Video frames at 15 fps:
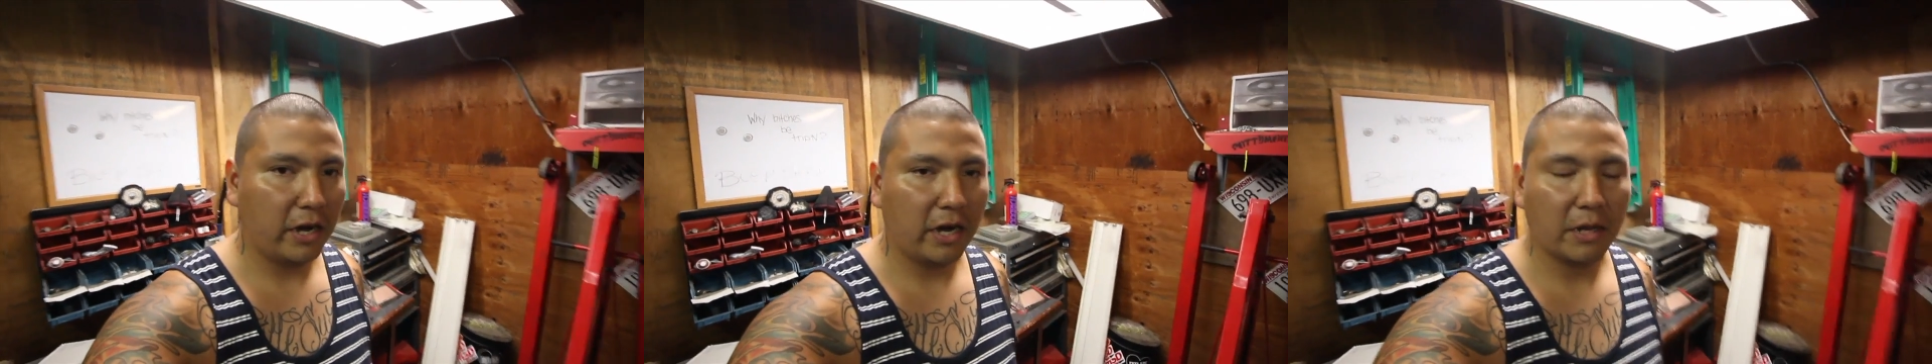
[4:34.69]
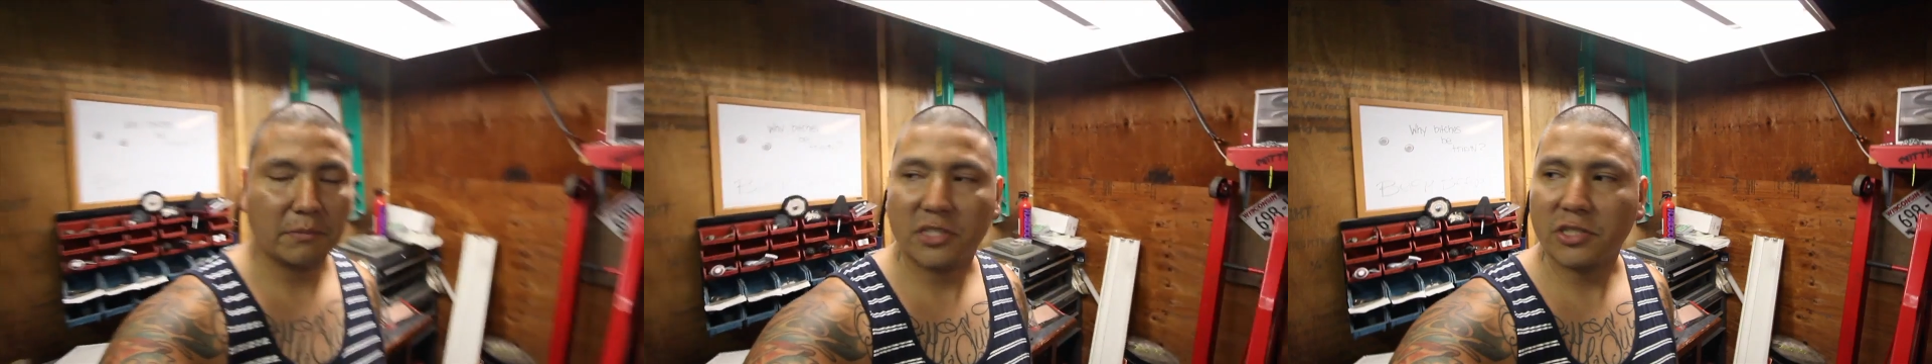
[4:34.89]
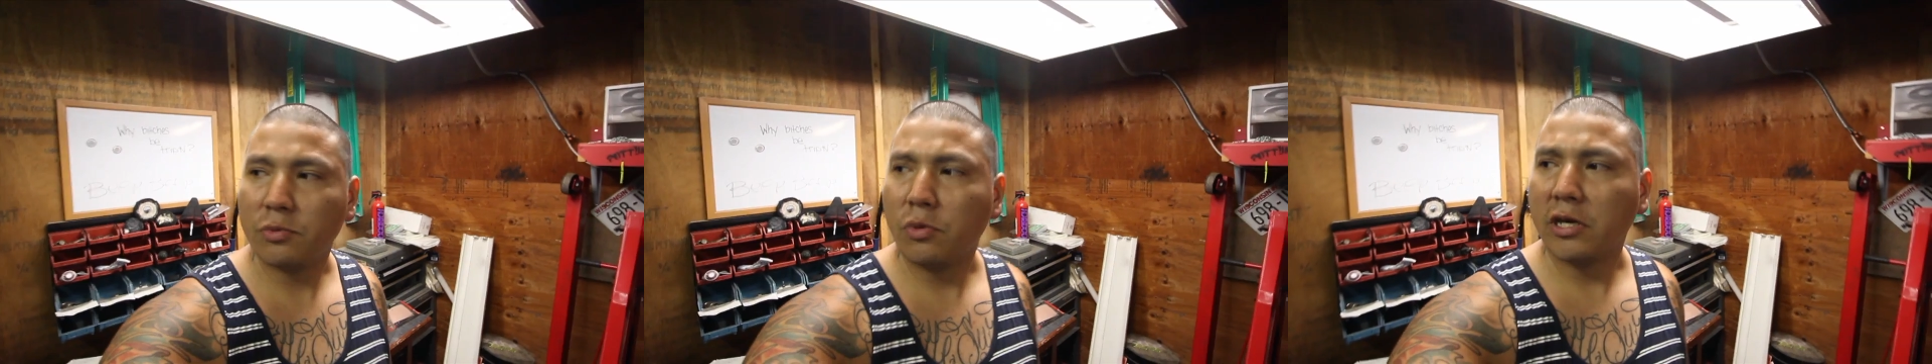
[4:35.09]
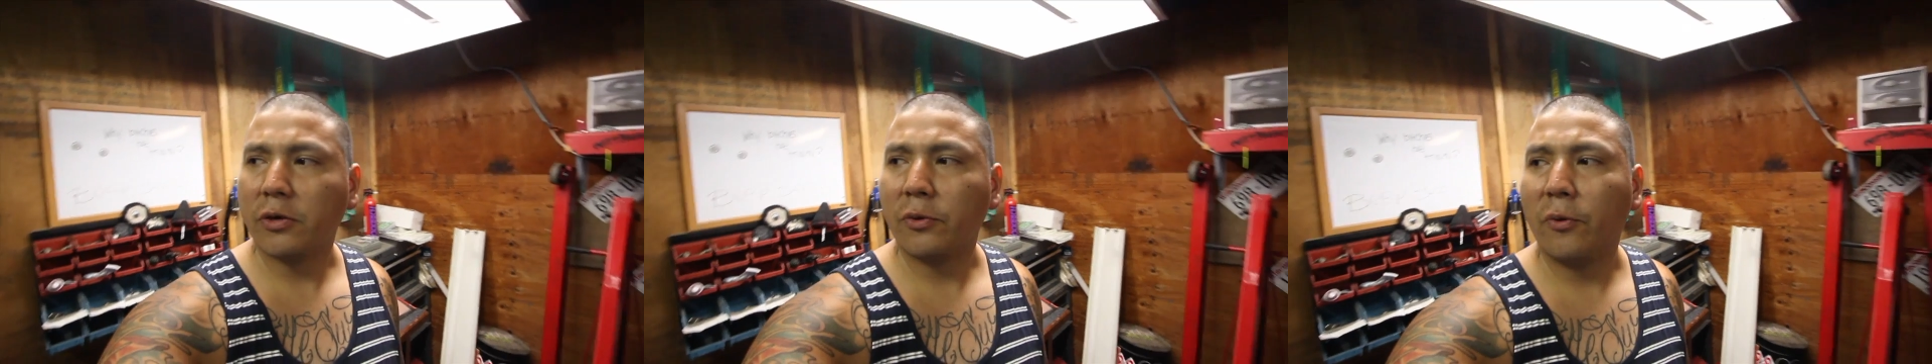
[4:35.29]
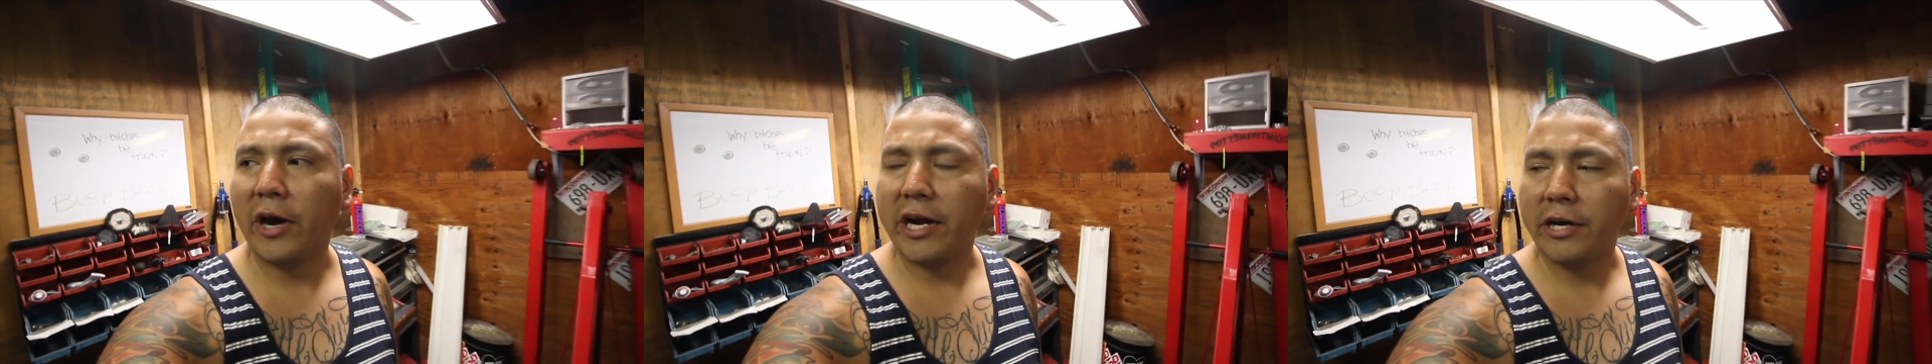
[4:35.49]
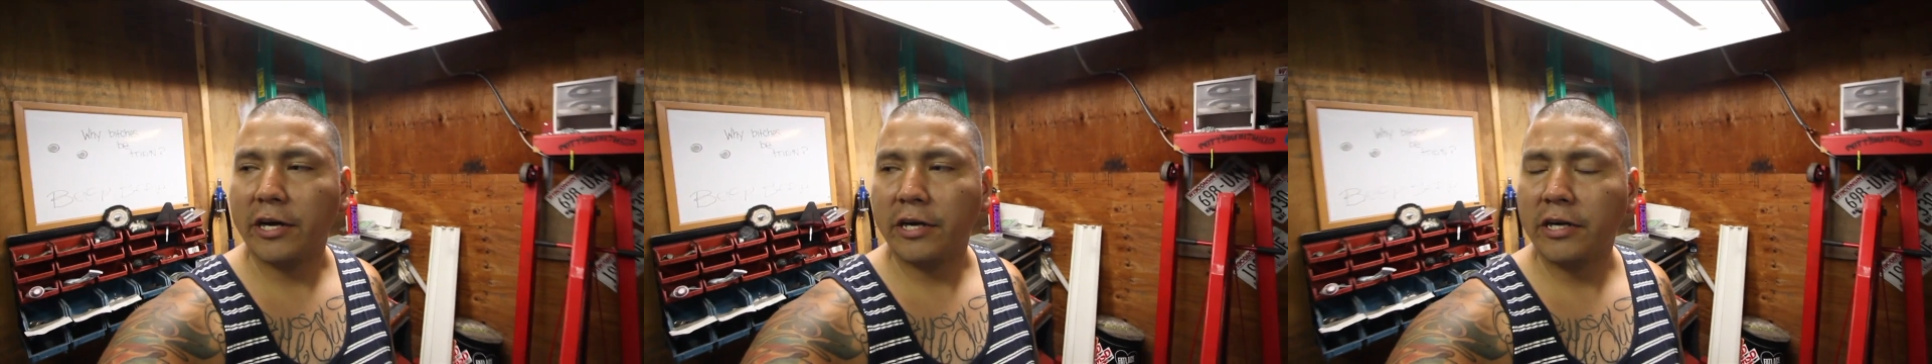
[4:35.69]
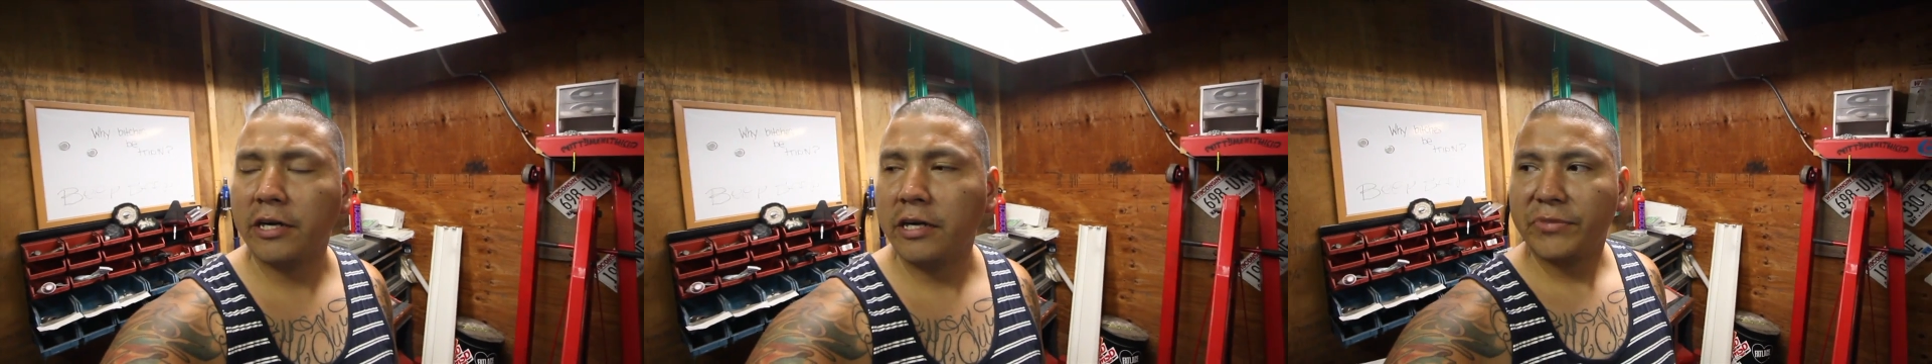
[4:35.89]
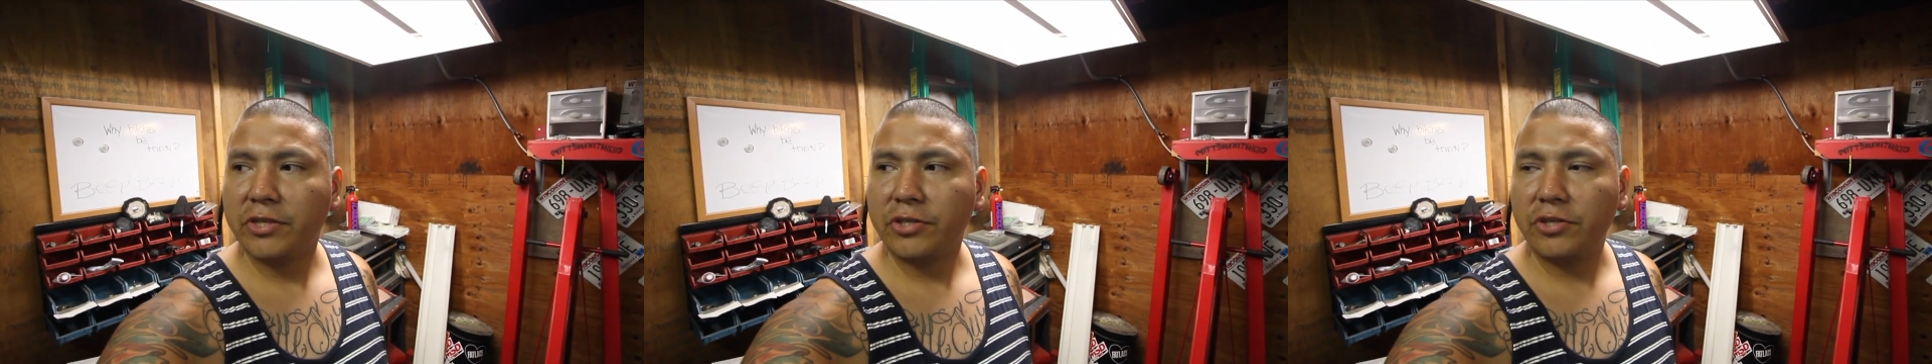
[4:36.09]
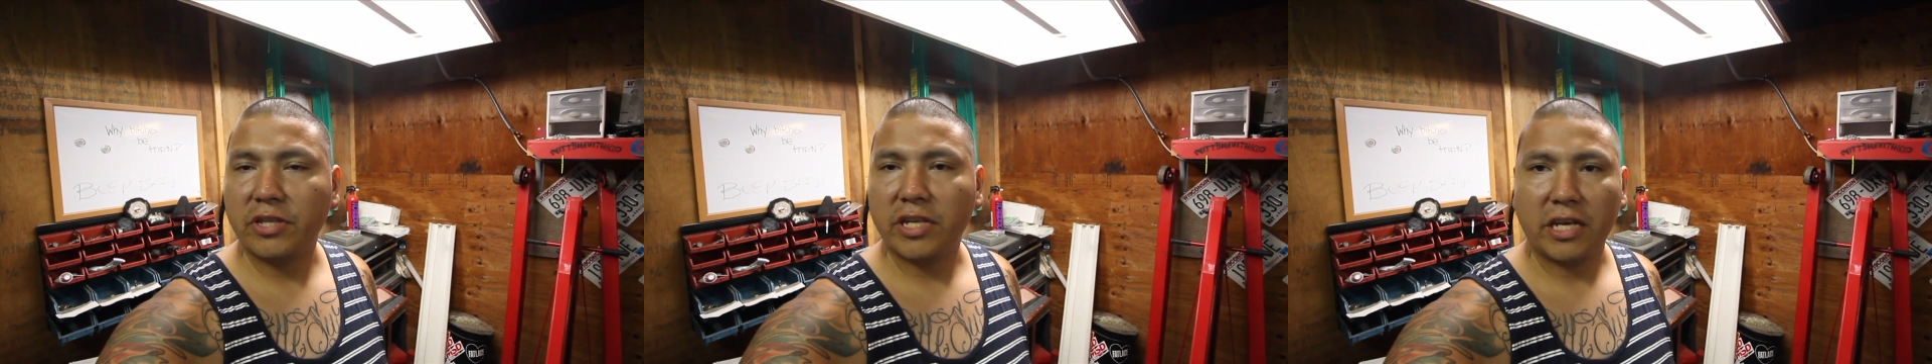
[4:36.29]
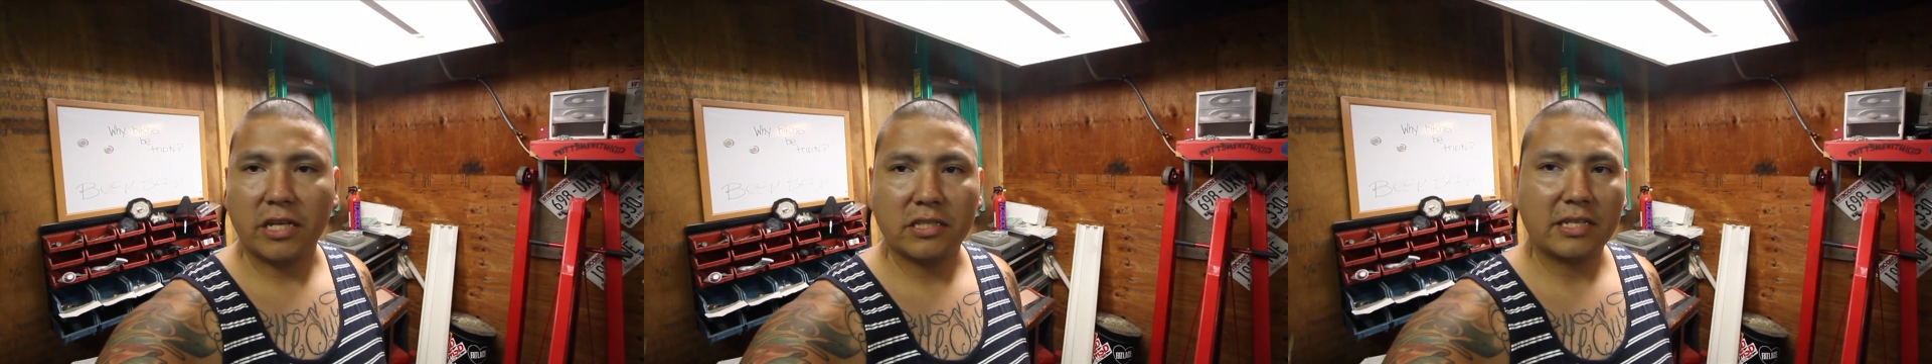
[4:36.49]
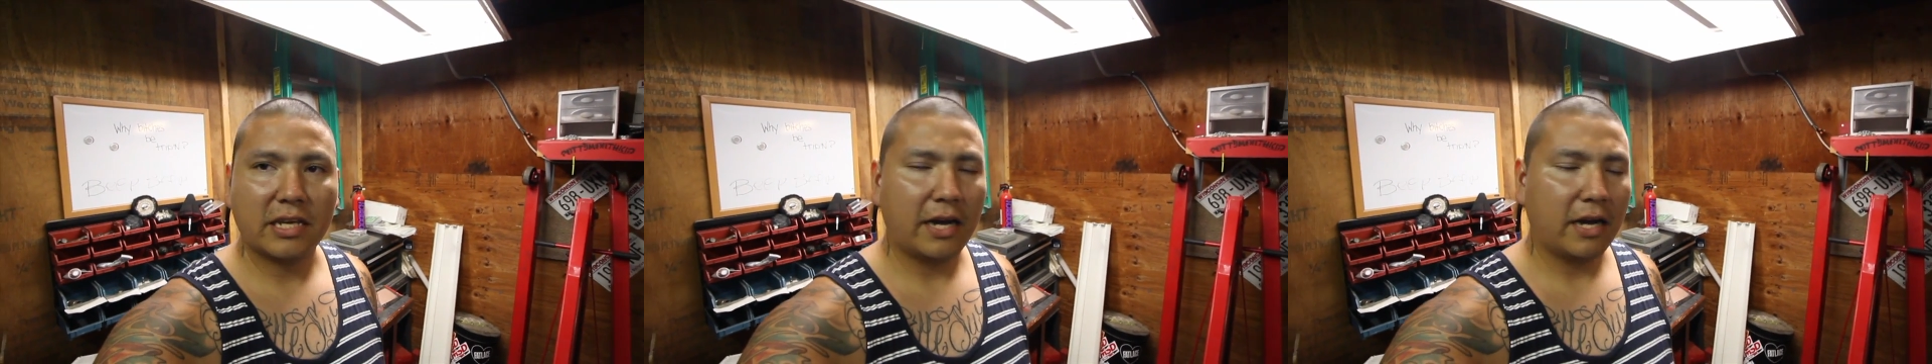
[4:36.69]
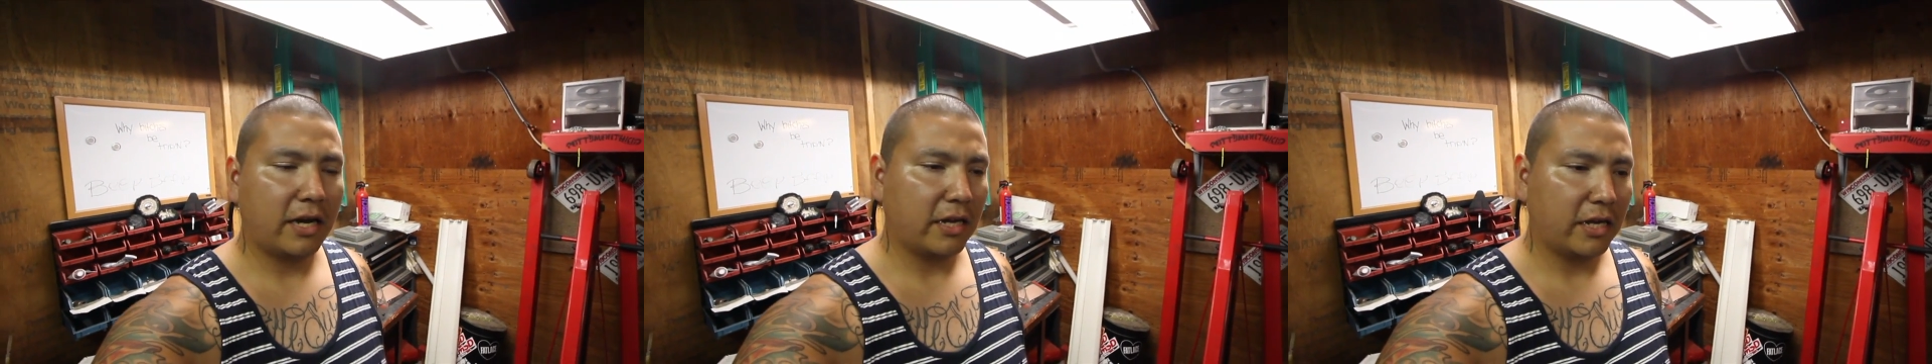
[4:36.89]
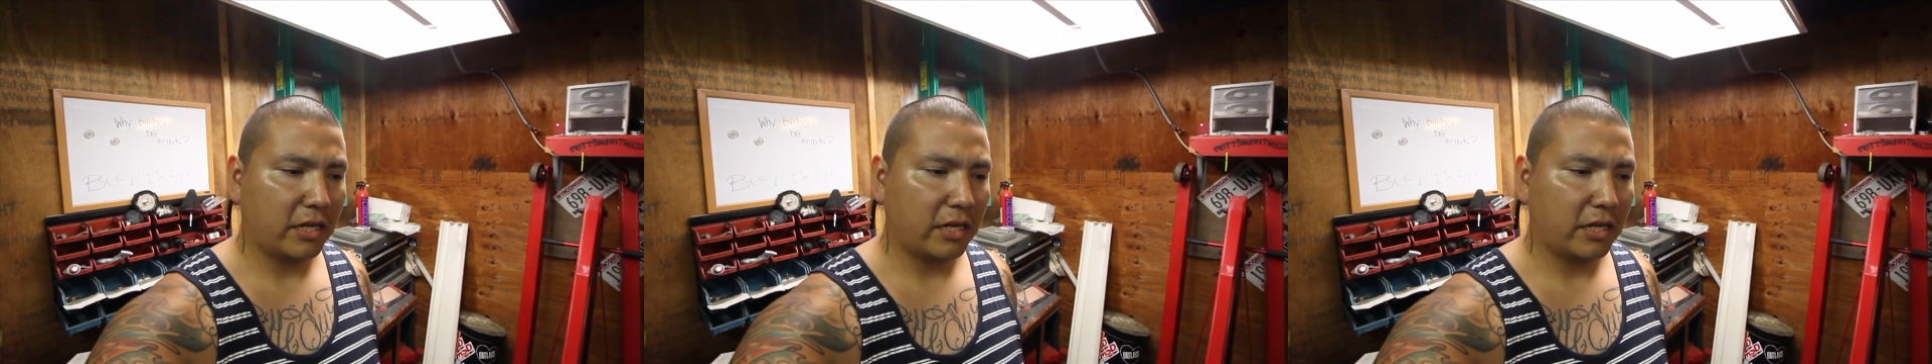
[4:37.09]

and I'm just running wire to the inside,